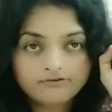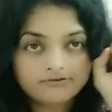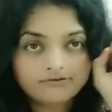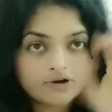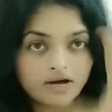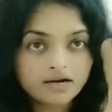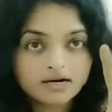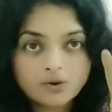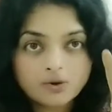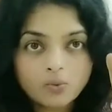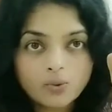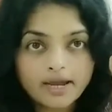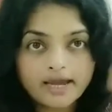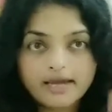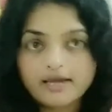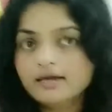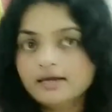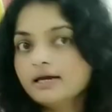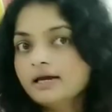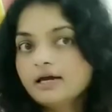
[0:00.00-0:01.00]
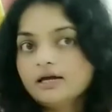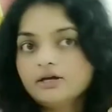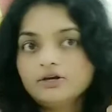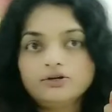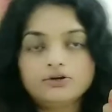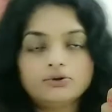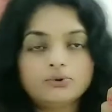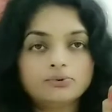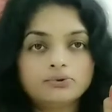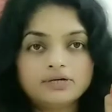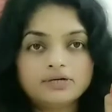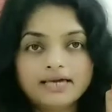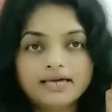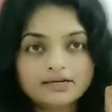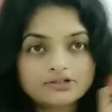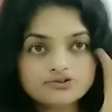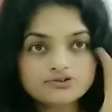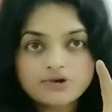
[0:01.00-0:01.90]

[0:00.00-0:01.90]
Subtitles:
run away, get